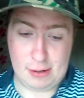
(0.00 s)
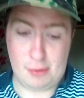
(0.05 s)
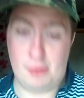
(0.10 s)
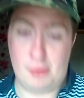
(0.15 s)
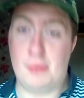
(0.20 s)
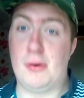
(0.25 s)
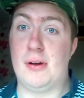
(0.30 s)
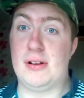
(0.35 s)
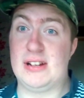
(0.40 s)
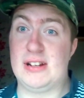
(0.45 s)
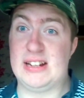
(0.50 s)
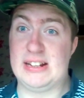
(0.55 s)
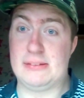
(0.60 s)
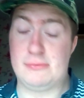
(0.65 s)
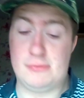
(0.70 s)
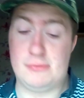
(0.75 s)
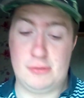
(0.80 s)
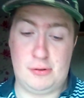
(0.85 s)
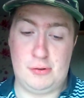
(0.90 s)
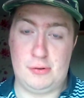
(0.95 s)
or
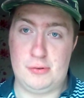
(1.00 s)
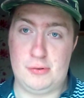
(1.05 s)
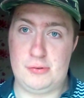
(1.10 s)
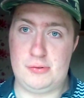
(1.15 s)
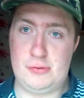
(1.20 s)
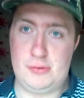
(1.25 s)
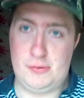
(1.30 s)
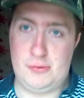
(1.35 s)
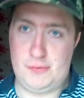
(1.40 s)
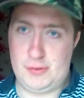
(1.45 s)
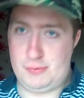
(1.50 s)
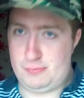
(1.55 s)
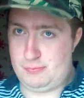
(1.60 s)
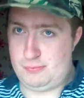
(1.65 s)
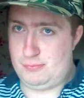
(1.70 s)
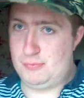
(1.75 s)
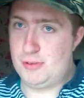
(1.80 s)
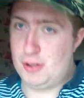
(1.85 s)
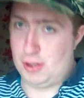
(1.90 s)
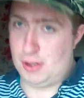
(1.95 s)
another
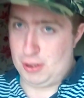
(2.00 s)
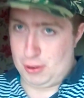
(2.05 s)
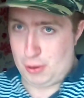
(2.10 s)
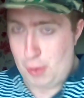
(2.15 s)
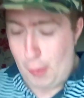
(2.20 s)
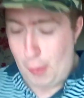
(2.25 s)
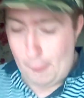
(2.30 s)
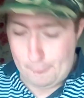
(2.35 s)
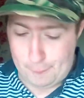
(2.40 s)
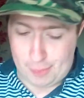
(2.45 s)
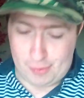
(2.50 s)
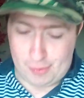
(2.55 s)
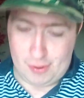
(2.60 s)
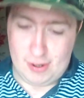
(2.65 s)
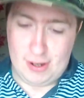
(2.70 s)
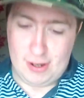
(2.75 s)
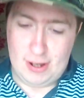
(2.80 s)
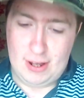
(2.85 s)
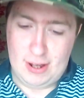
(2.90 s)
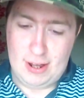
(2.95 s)
lion cub. But
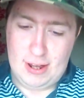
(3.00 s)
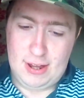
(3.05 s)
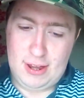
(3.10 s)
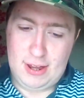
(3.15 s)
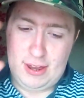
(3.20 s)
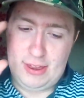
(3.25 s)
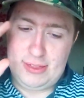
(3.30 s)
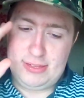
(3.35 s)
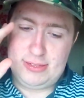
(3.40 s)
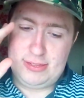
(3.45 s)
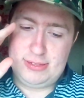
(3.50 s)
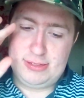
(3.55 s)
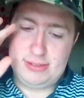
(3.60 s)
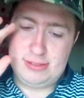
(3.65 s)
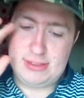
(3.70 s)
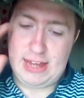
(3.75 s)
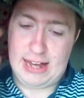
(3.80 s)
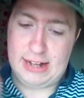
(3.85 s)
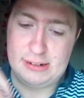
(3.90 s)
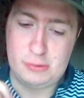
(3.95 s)

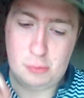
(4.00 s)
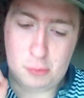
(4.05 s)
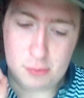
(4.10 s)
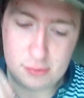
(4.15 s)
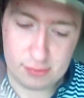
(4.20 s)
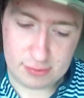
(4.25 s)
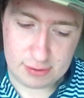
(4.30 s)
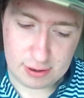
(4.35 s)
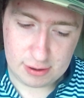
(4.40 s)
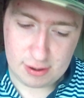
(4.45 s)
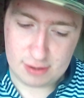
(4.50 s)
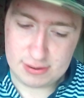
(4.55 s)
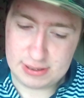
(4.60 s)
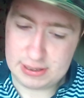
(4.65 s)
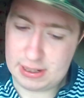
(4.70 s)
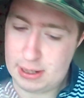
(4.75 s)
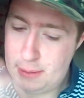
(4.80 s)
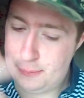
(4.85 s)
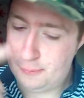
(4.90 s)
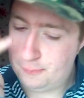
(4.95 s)
they got
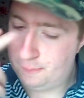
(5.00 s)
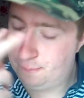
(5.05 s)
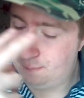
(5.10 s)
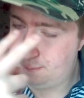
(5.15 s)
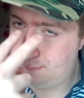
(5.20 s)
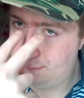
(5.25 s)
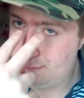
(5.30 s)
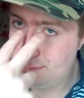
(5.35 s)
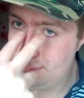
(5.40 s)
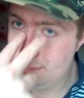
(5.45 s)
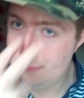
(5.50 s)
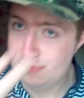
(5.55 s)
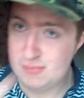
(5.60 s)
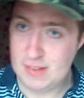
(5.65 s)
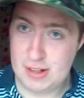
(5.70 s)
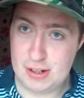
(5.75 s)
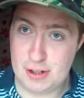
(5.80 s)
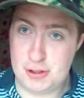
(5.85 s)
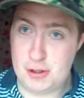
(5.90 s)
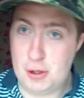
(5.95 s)
the
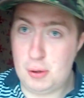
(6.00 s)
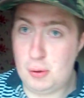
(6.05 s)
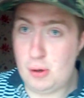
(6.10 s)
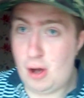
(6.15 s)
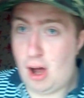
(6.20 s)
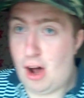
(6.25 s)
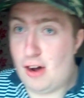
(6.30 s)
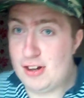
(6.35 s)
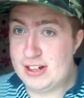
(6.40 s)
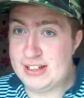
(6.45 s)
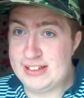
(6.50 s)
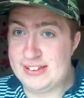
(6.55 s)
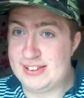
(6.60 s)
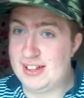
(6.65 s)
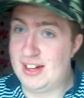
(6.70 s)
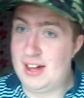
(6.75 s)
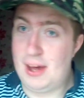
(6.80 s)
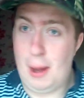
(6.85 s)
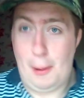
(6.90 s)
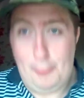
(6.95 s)
two eyes
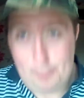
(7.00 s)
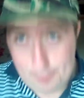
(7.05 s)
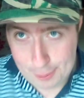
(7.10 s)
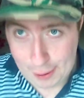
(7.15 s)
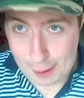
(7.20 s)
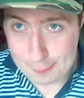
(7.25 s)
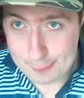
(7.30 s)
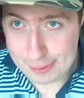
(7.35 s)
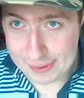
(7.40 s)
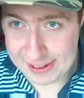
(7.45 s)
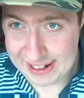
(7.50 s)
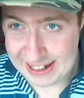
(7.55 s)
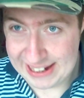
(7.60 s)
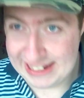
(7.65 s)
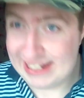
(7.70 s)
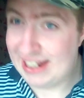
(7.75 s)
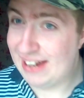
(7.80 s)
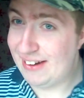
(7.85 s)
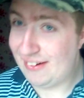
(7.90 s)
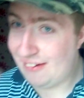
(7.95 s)

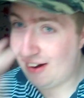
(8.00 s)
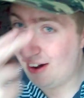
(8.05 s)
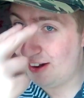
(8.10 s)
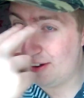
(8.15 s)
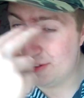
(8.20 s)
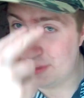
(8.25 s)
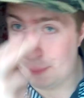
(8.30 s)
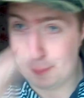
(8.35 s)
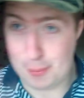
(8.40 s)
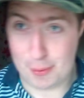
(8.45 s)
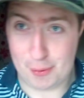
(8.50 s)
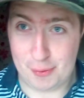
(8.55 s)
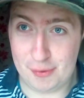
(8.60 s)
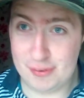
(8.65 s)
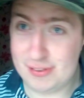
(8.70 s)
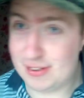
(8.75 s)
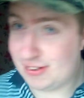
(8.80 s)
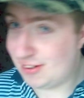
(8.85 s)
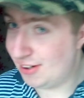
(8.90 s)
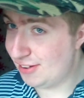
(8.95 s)
properly on the ball.
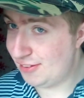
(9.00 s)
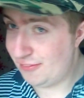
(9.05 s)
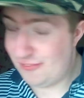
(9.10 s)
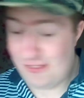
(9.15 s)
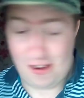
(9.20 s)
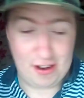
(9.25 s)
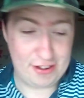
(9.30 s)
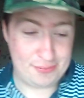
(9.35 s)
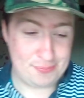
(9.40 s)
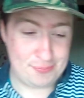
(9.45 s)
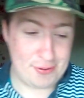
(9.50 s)
They've got the first